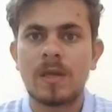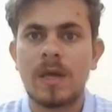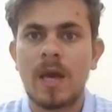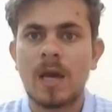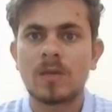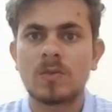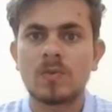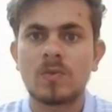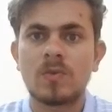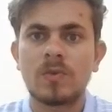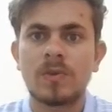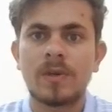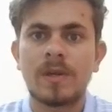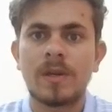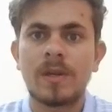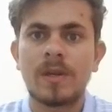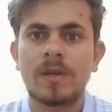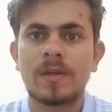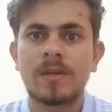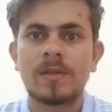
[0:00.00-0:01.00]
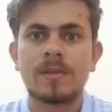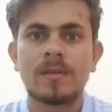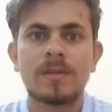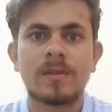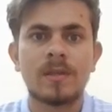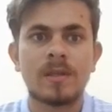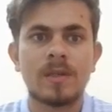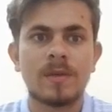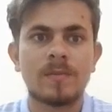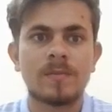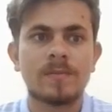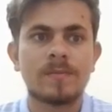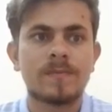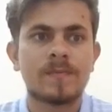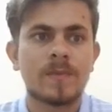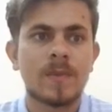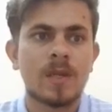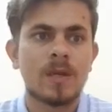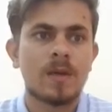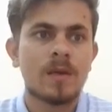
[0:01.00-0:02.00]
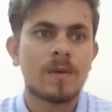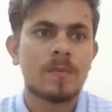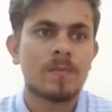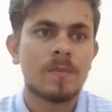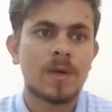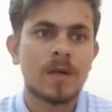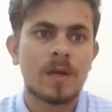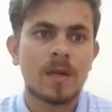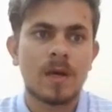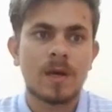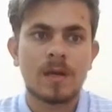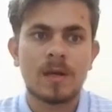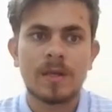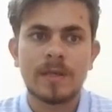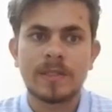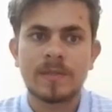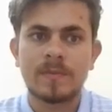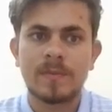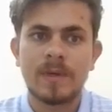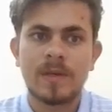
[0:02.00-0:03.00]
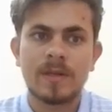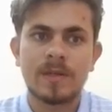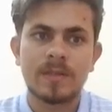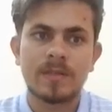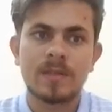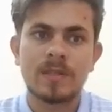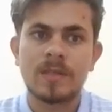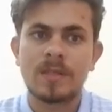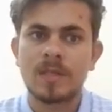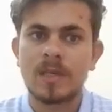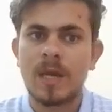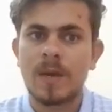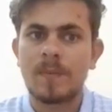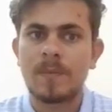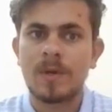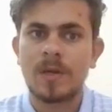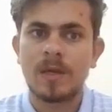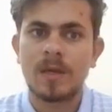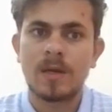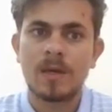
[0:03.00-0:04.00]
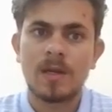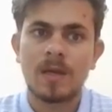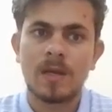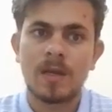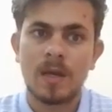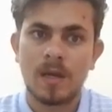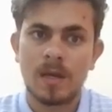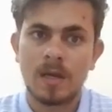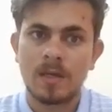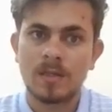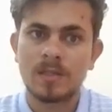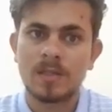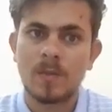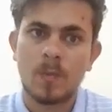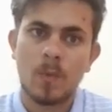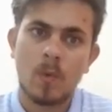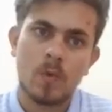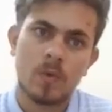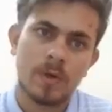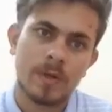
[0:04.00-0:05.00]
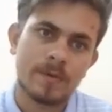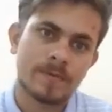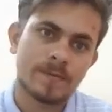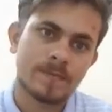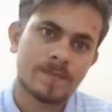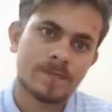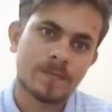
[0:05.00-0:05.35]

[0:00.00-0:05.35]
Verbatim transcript: exonerate him, but her husband is skeptical and unsupportive.